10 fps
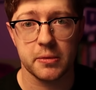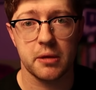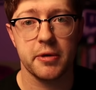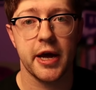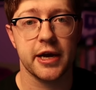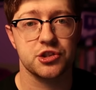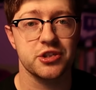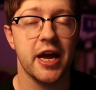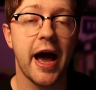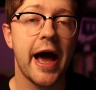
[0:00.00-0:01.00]
Some of them may
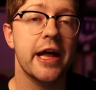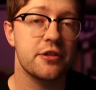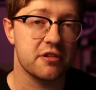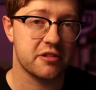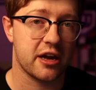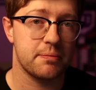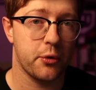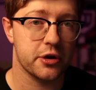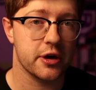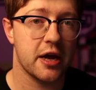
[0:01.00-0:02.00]
actually add to the stack
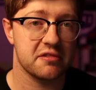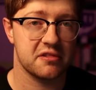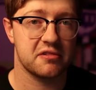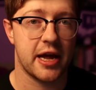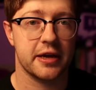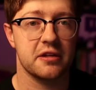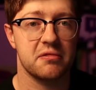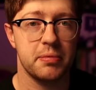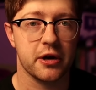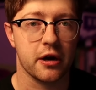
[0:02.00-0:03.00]
pointer as the stack
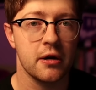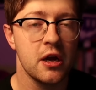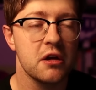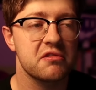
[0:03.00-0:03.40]
gets bigger.